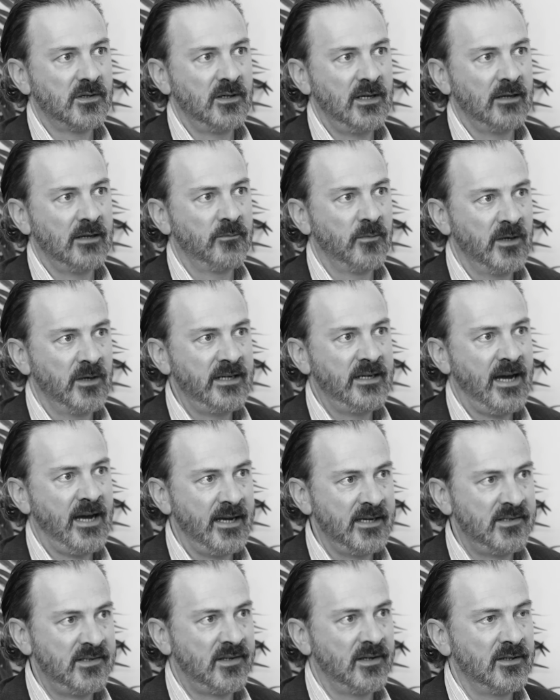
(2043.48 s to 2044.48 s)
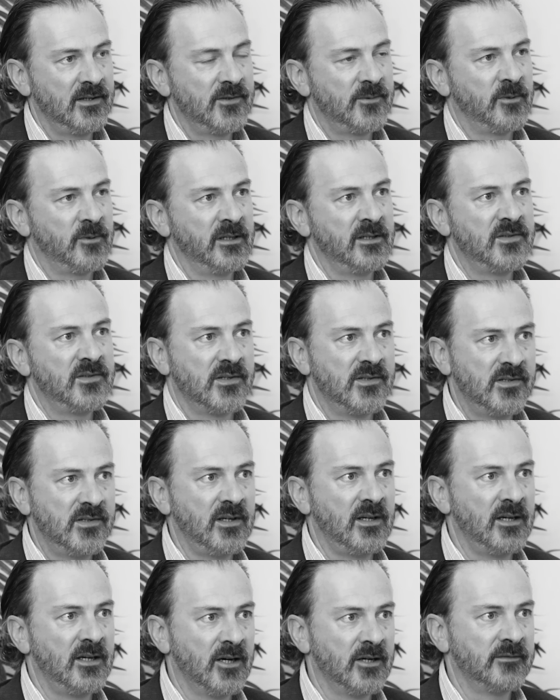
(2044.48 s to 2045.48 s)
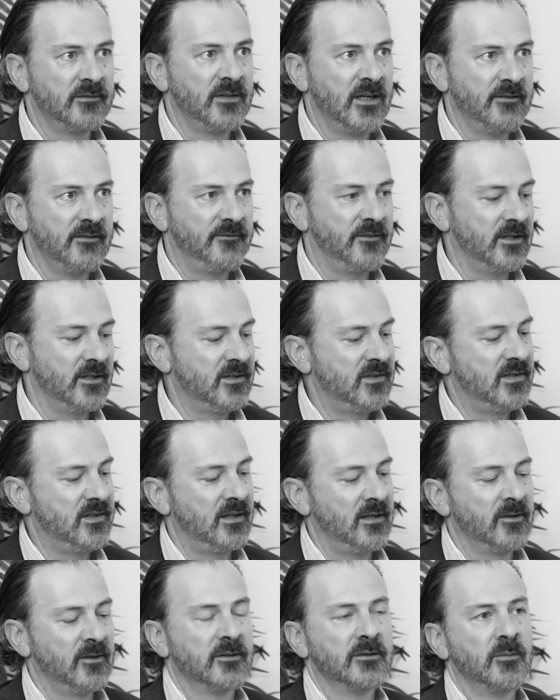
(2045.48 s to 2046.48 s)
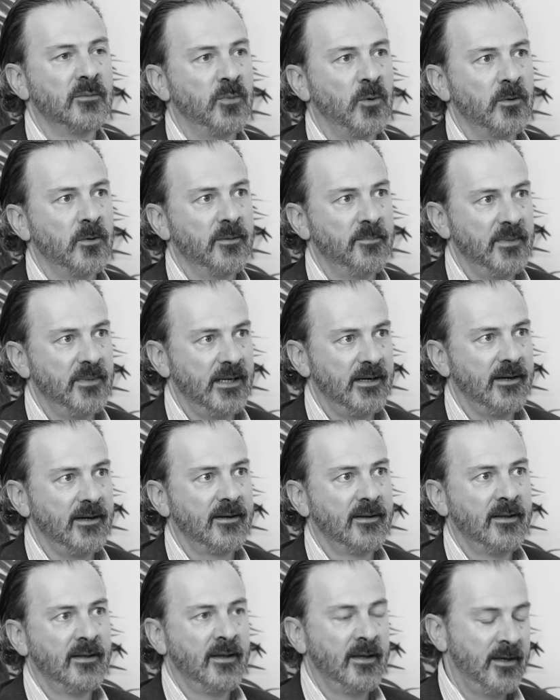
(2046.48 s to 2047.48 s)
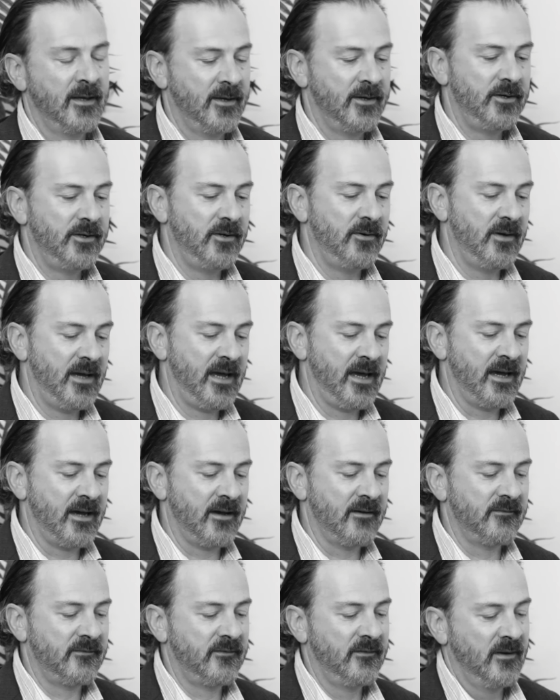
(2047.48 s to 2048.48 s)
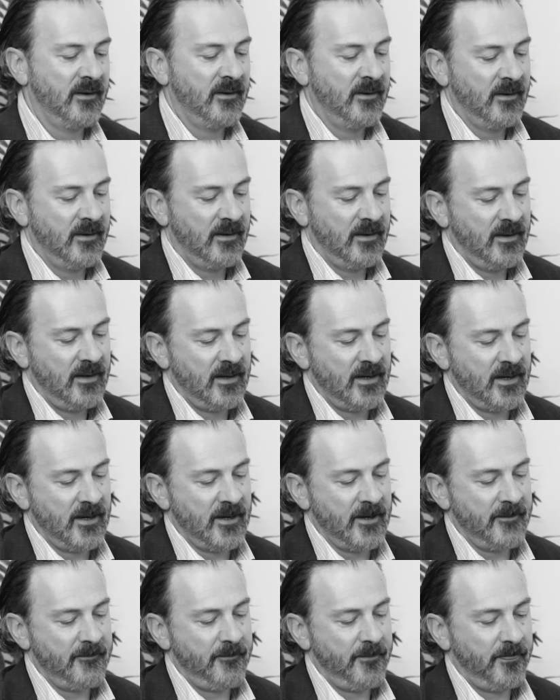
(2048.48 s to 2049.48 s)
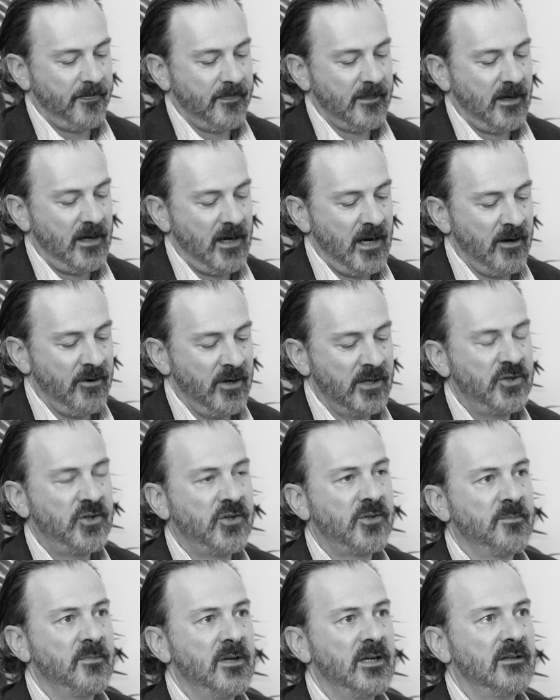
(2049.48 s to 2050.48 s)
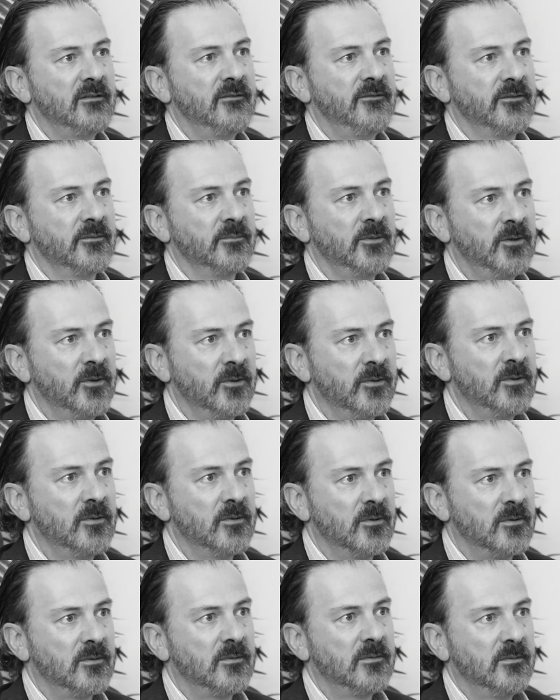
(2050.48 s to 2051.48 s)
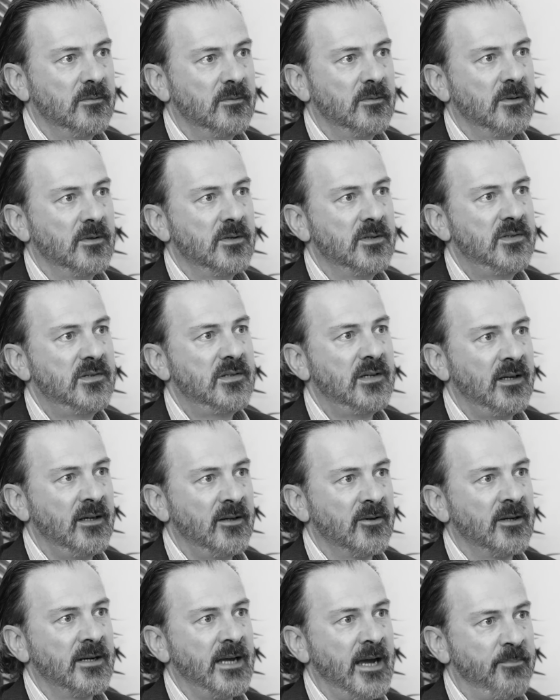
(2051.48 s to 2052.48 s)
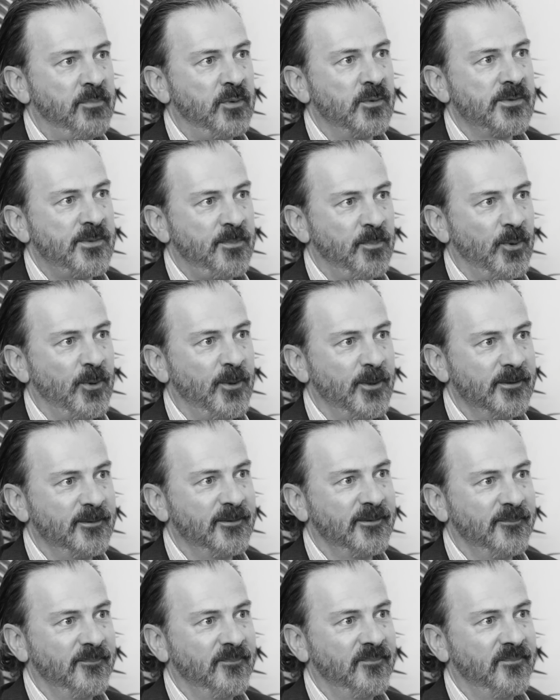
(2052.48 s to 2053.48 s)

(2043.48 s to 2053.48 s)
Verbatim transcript: So you had Reed Hastings when he's the CEO of Netflix sitting on the board of Meta. You have um, Eric Schmidt from Google sitting on Apple's board.